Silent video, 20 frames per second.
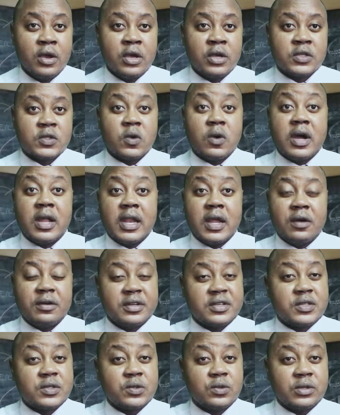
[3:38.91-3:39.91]
So allow the
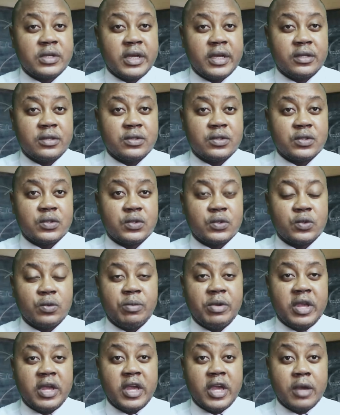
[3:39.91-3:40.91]
students to
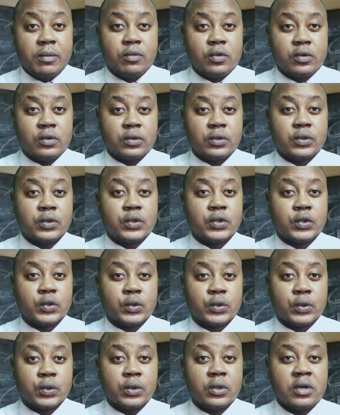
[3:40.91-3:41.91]
be able
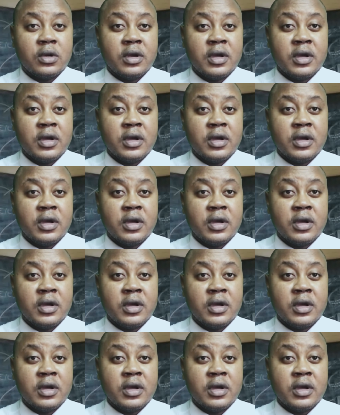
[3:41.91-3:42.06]
to